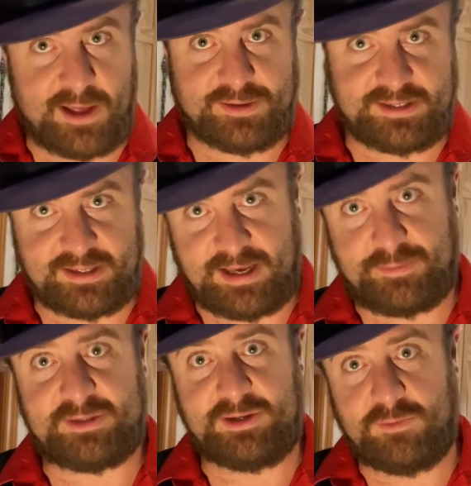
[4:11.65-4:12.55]
else in the
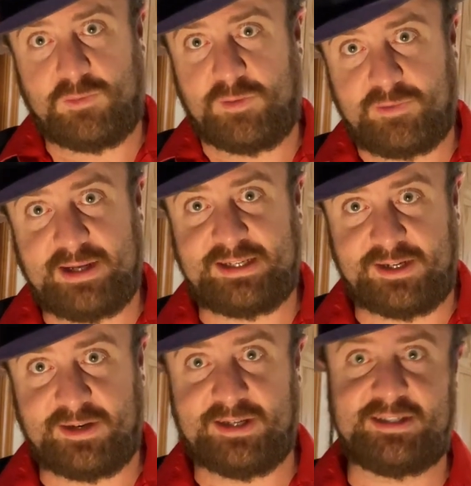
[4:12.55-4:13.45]
episode more
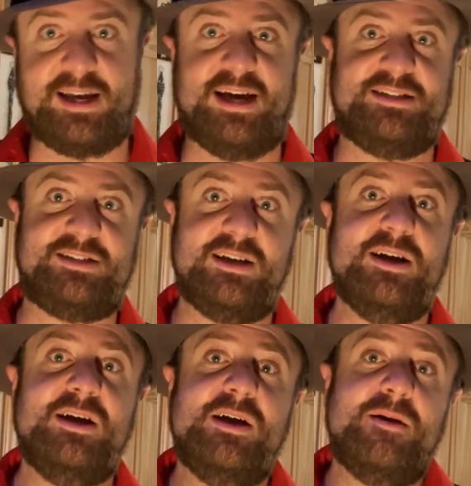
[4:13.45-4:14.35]
pressing to discuss.
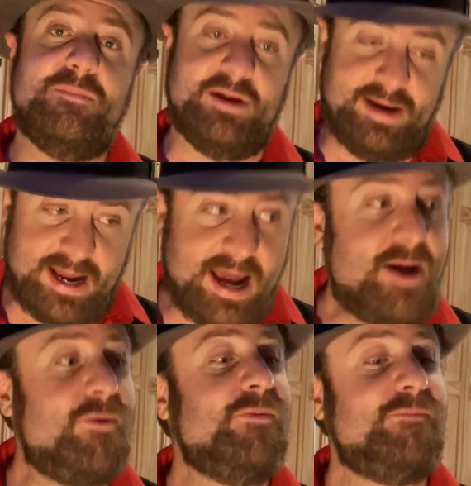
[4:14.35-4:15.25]
But
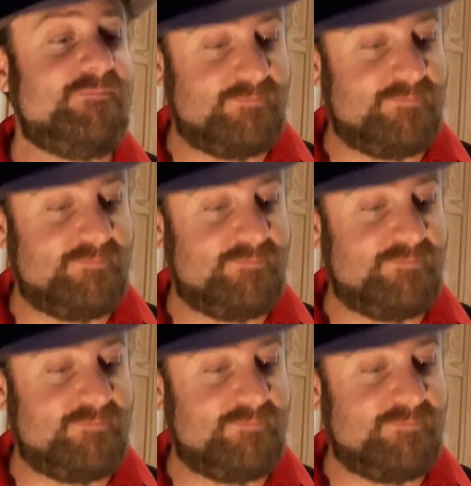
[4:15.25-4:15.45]
now,